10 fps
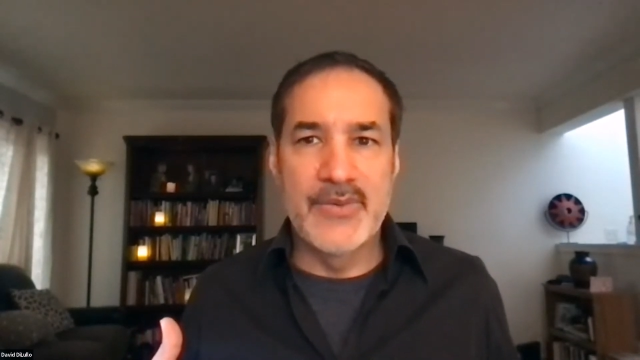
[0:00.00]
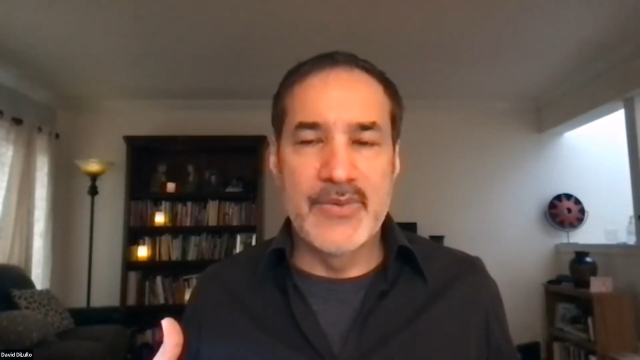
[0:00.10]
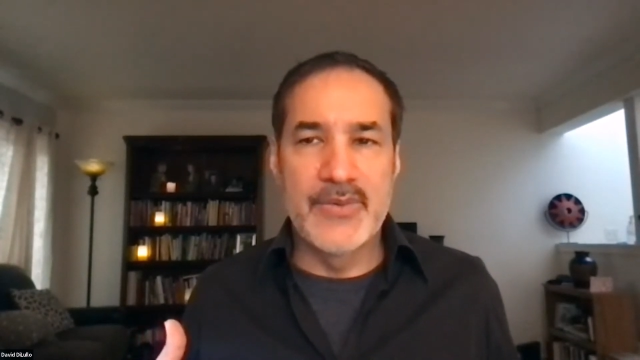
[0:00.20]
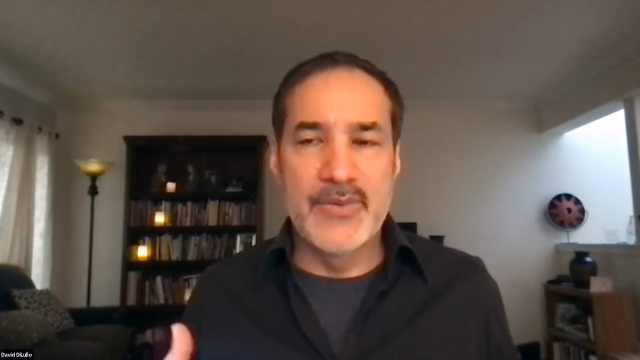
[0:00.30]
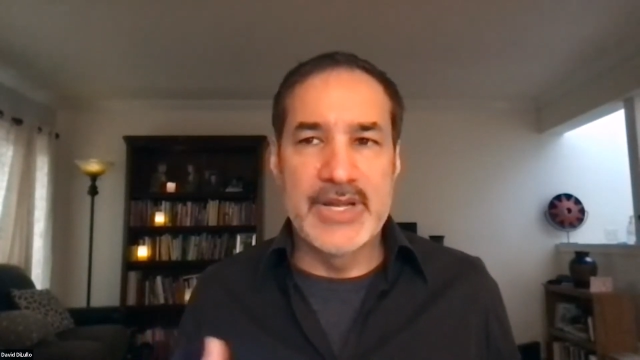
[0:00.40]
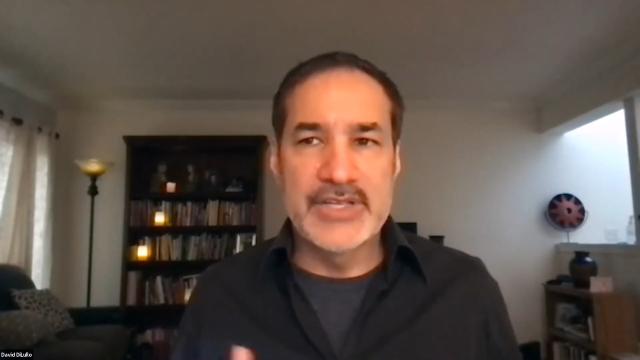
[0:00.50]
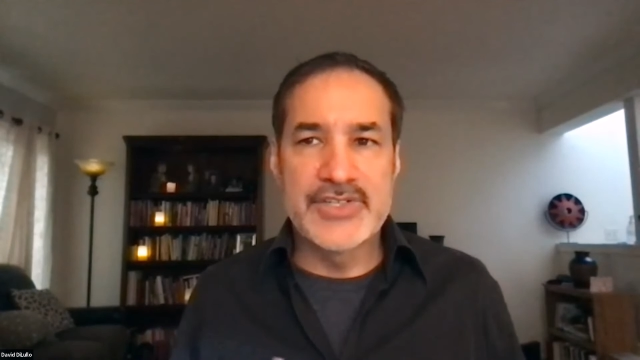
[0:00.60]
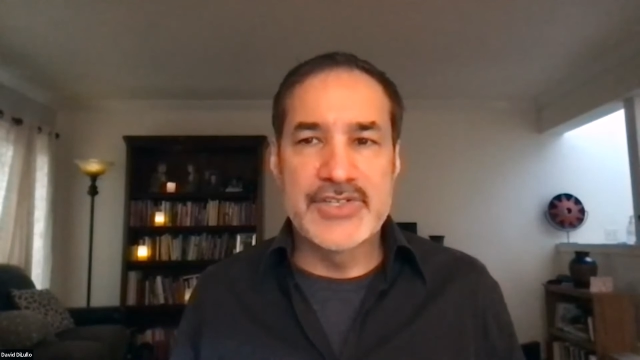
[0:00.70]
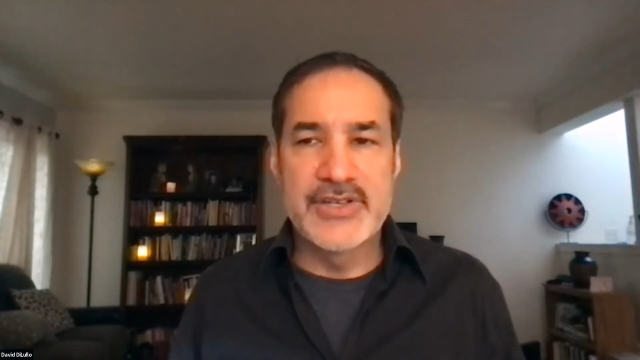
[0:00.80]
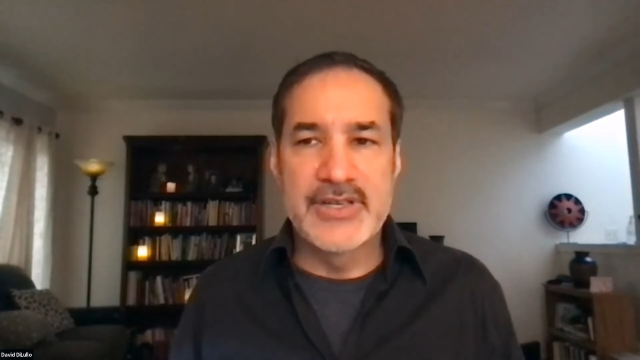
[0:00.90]

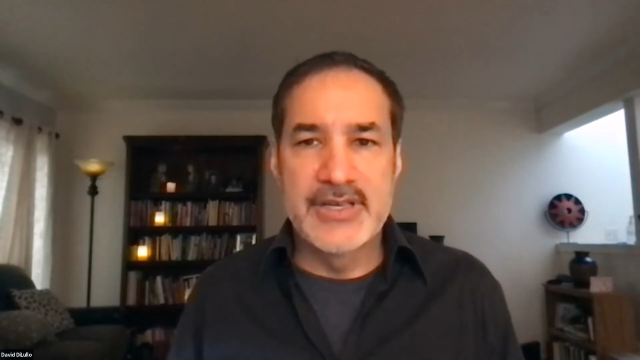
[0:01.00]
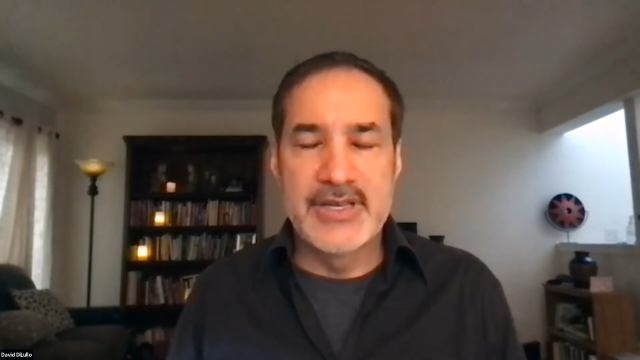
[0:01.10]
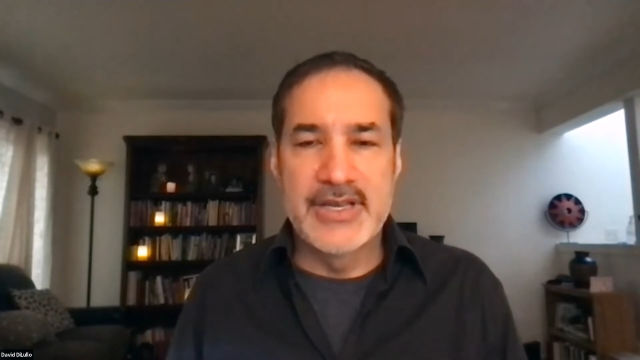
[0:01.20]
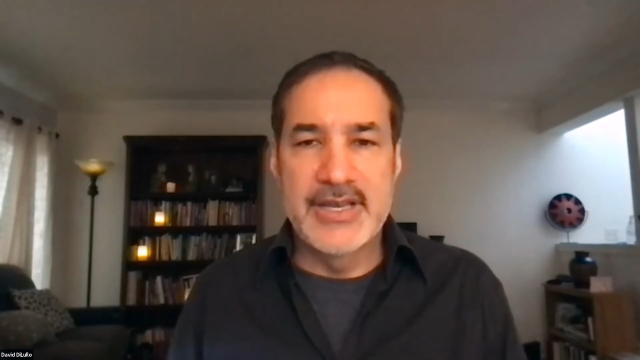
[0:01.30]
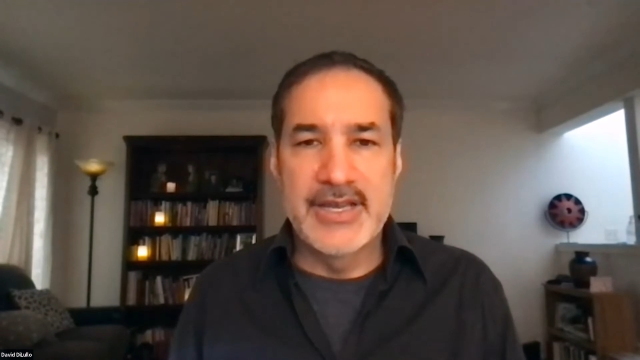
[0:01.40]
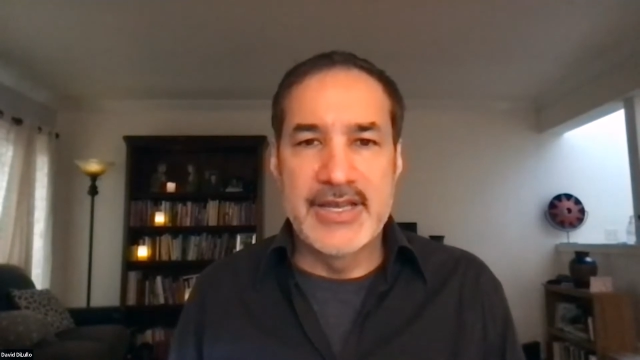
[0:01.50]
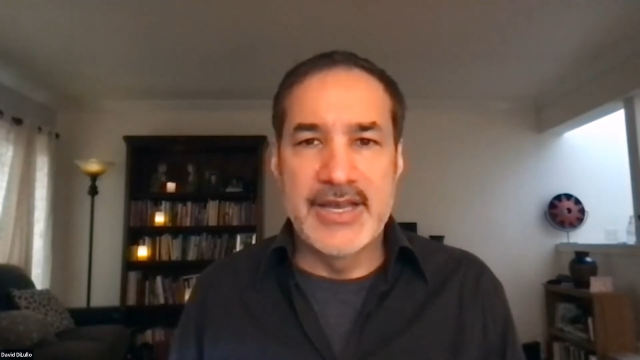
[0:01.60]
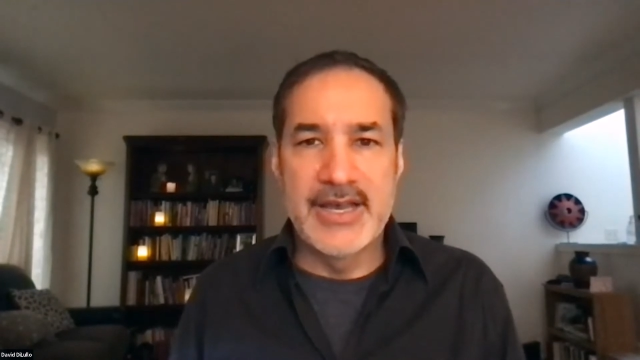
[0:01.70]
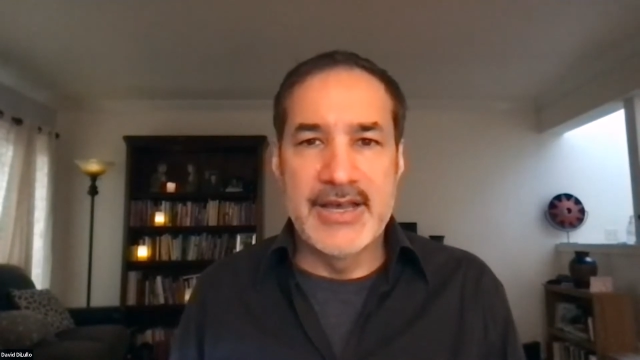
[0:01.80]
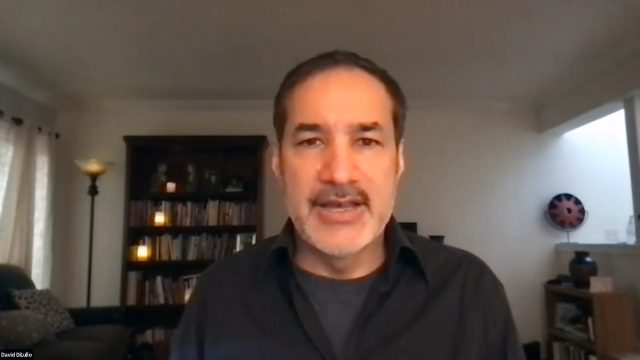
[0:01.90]
which
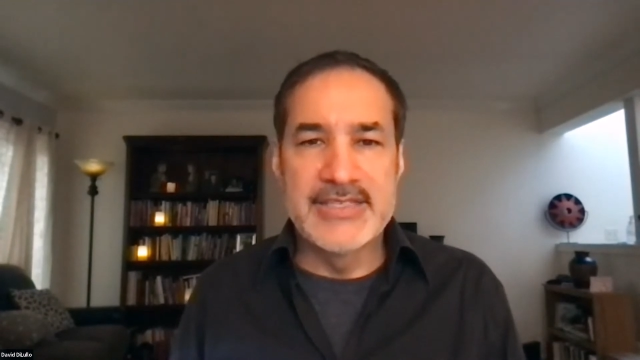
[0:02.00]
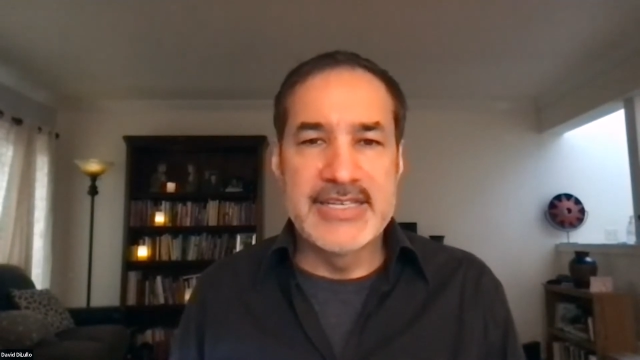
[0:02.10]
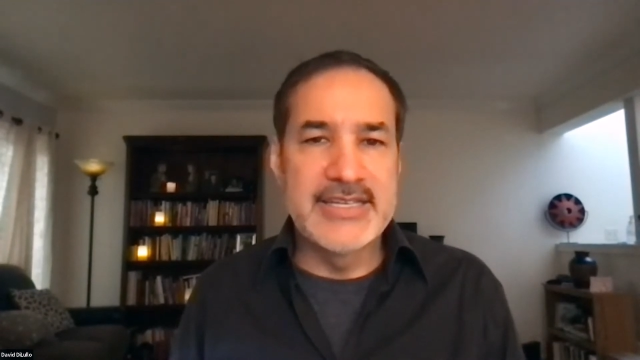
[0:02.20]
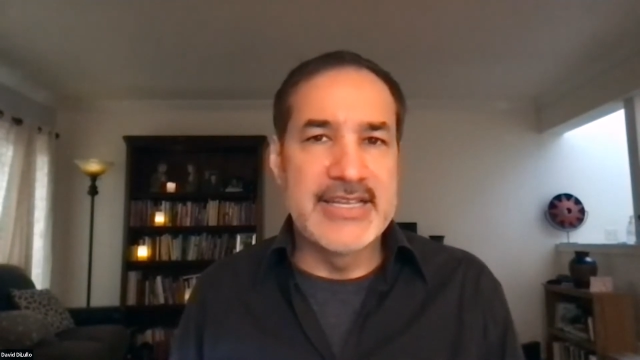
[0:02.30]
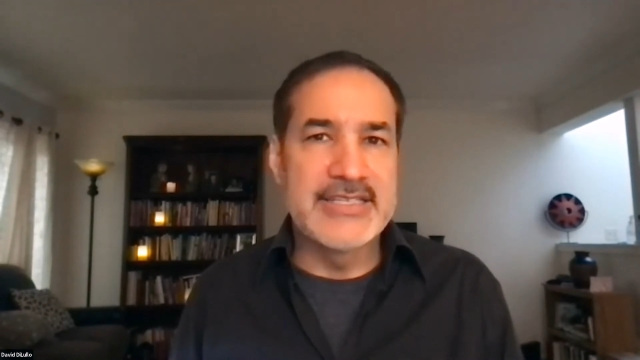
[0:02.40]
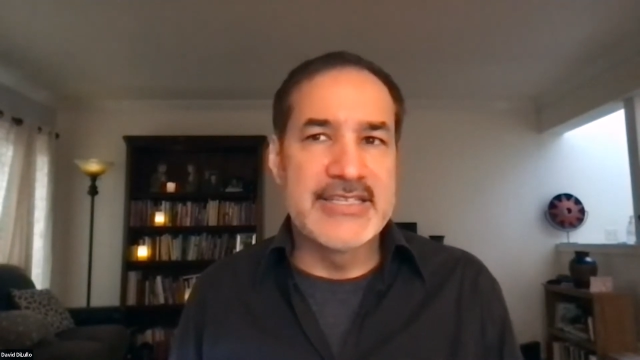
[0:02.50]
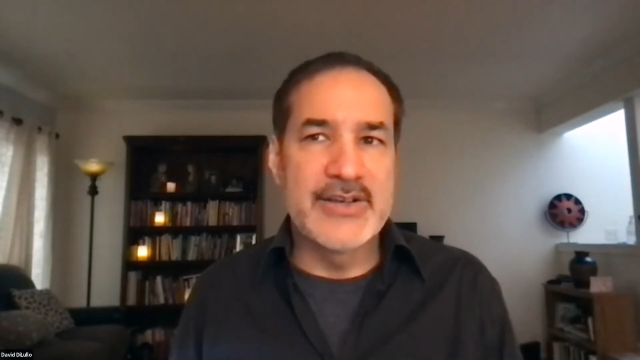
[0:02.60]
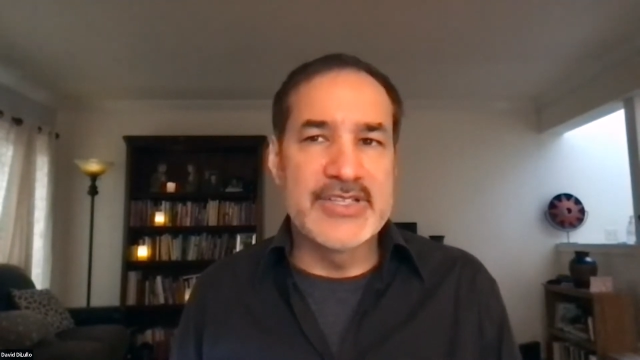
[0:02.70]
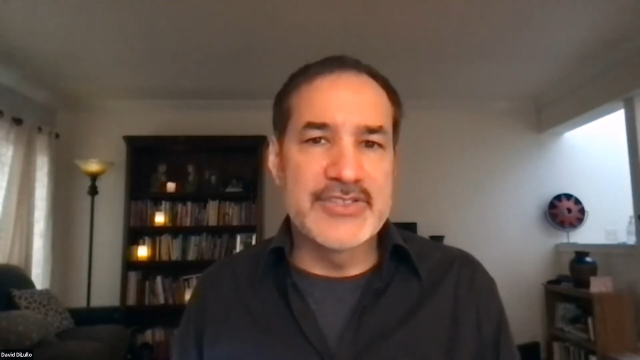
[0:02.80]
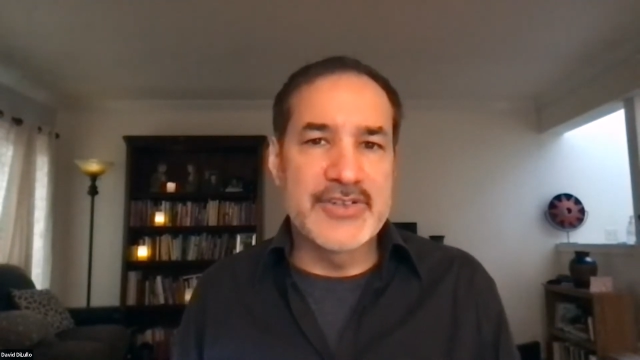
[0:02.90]
didn't
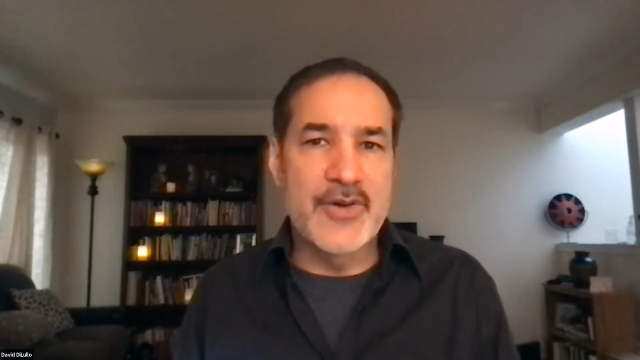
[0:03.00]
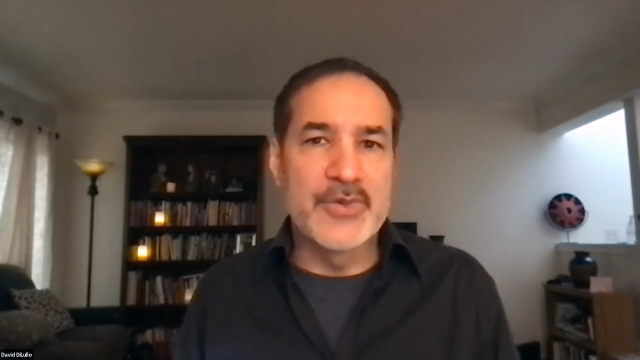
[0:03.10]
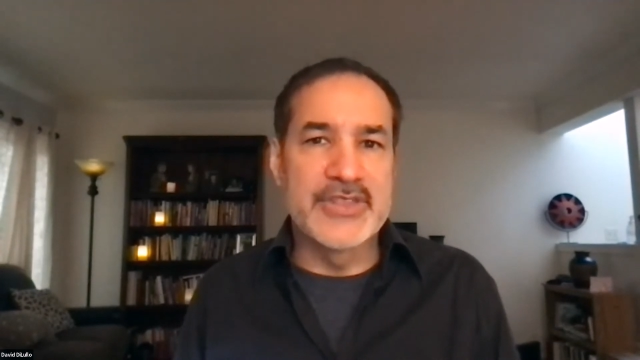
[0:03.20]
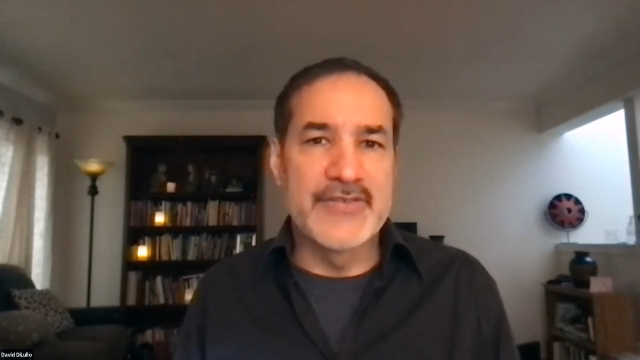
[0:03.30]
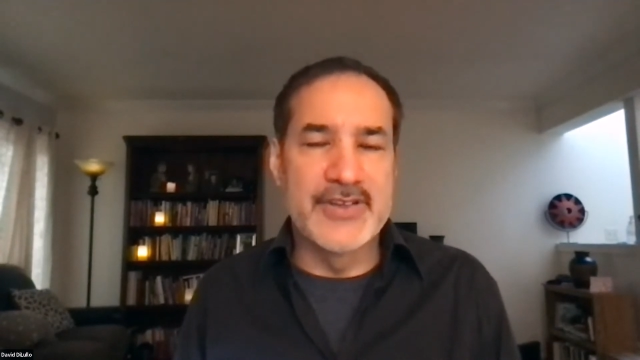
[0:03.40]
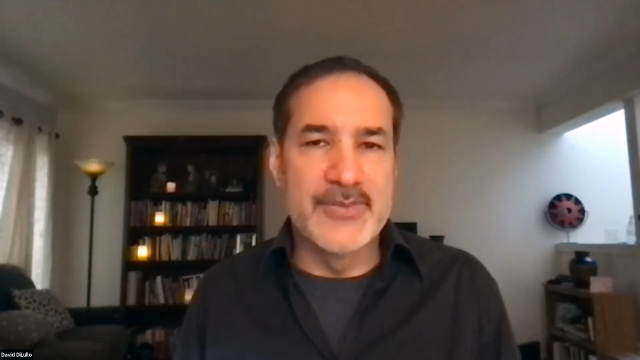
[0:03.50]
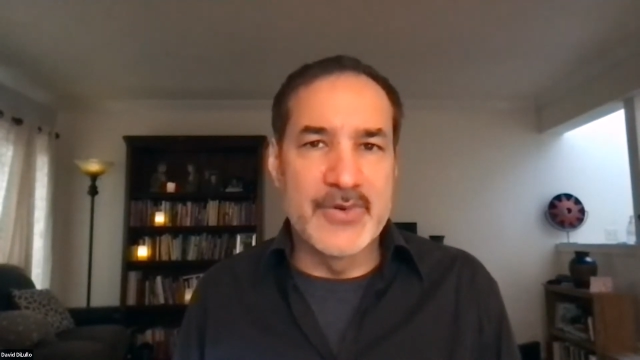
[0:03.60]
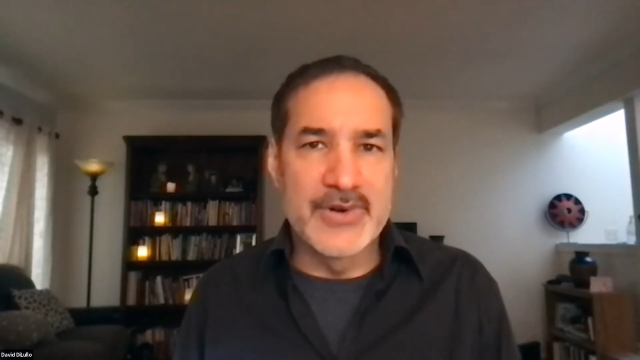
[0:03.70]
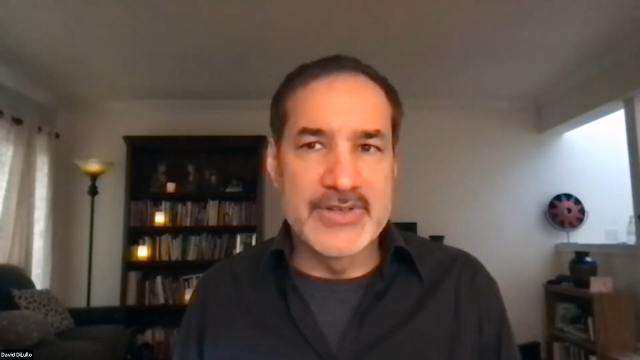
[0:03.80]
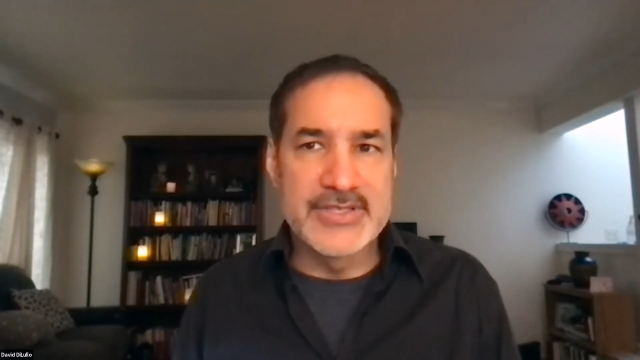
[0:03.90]
necessarily start with the
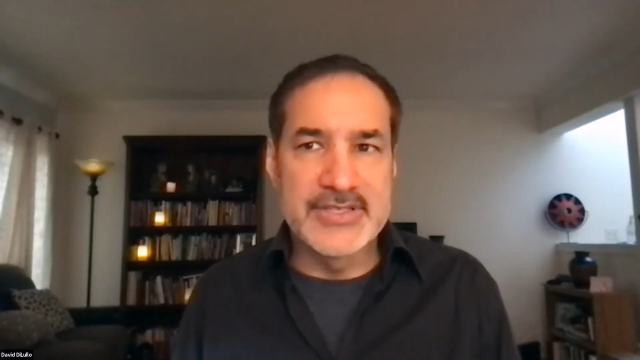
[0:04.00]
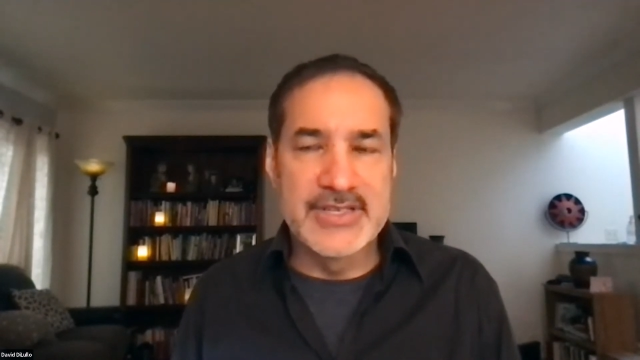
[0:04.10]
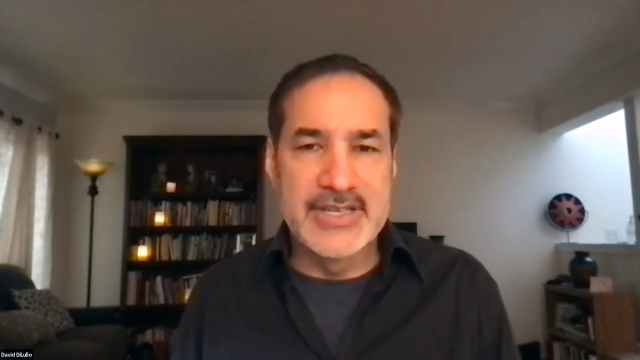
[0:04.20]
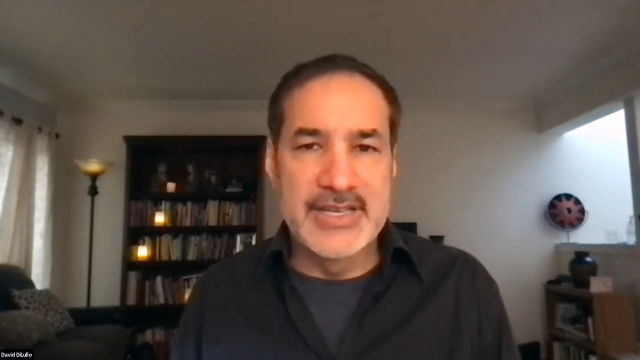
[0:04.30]
Fillmores,